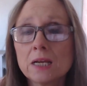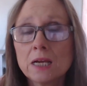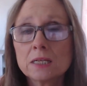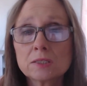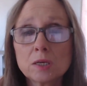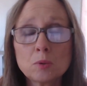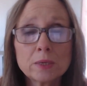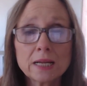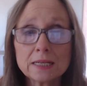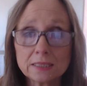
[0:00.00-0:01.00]
So what
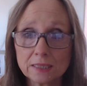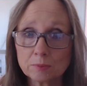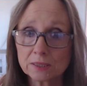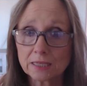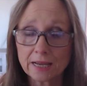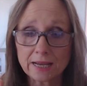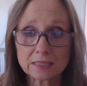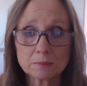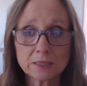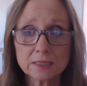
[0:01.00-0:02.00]
I did was I asked
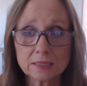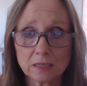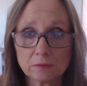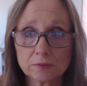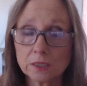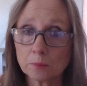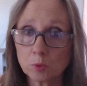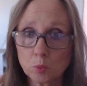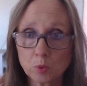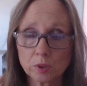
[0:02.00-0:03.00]
myself, number
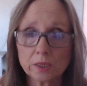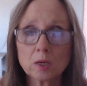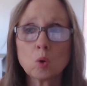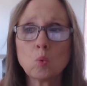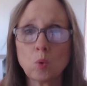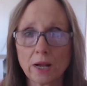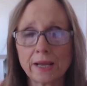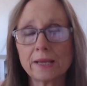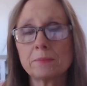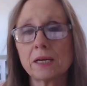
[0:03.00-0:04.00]
one, why
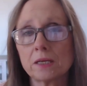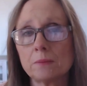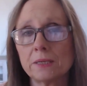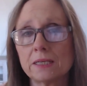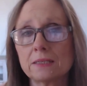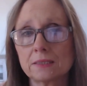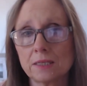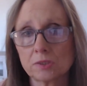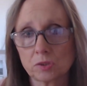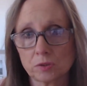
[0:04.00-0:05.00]
am I not making sales
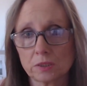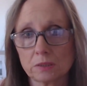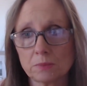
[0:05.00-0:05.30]
during this month?